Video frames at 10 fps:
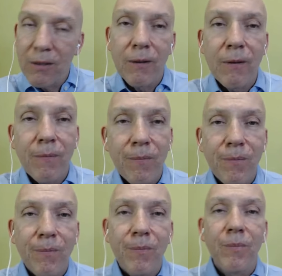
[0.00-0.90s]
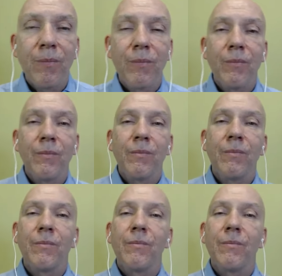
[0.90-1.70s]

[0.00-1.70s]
Nothing is said.